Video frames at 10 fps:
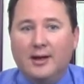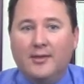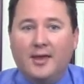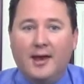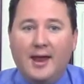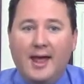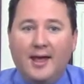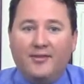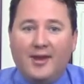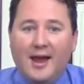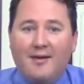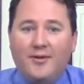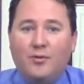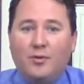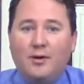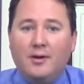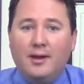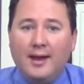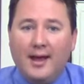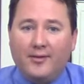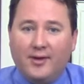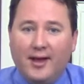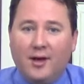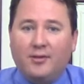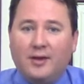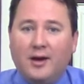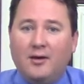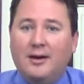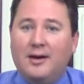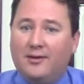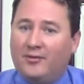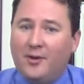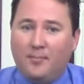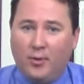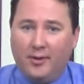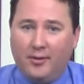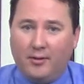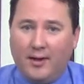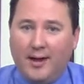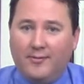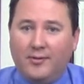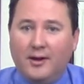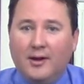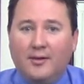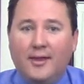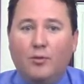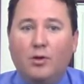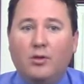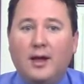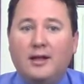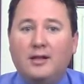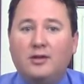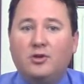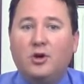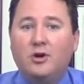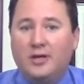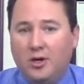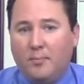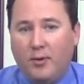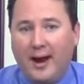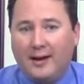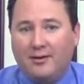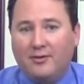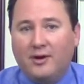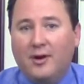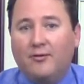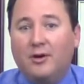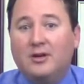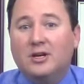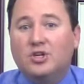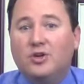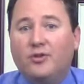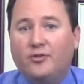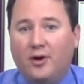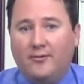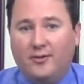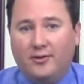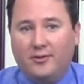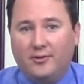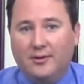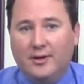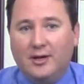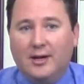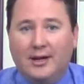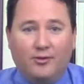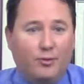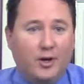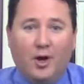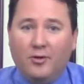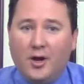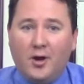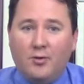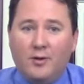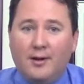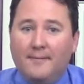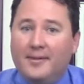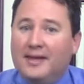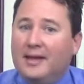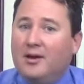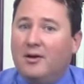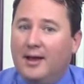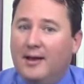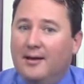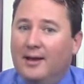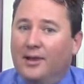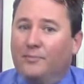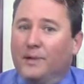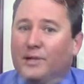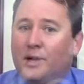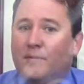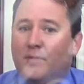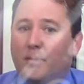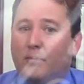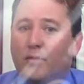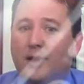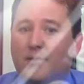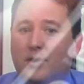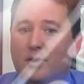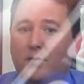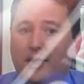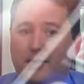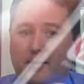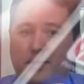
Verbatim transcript: then as everyone has a healthcare need at some point in their lives, they will likely turn to your practice for additional services. As we all know, the internet has become the primary way that